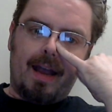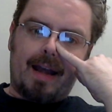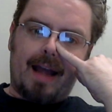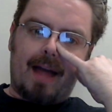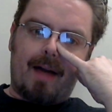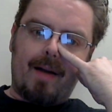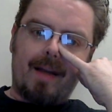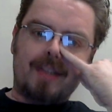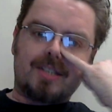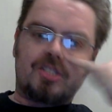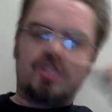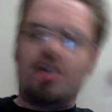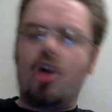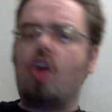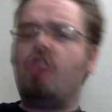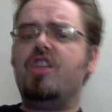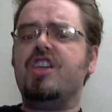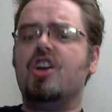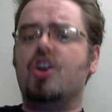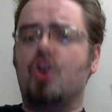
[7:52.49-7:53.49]
Now, it's
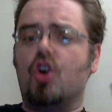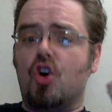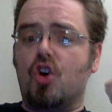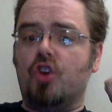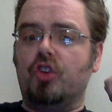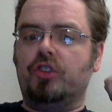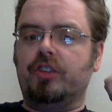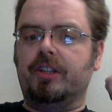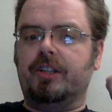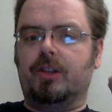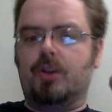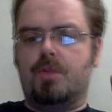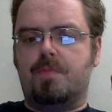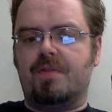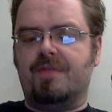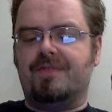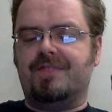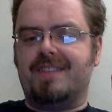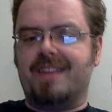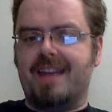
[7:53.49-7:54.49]
not the only loop
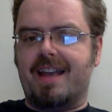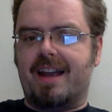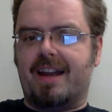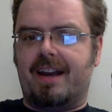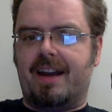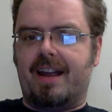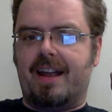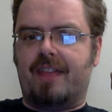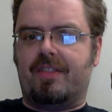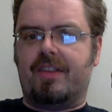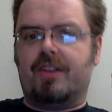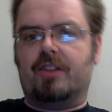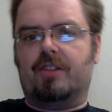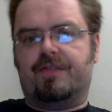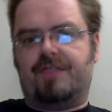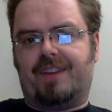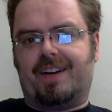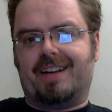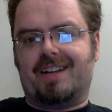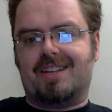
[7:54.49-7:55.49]
of DNA that you'll
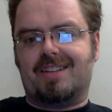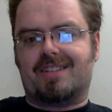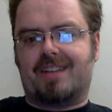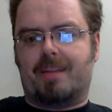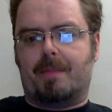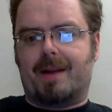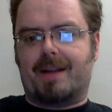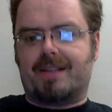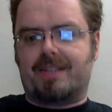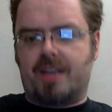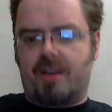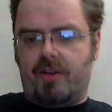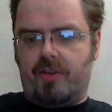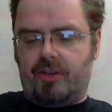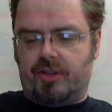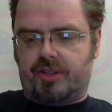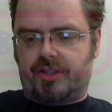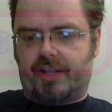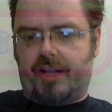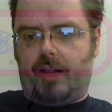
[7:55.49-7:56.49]
find inside a
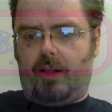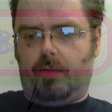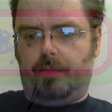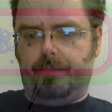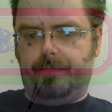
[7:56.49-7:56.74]
bacterial cell.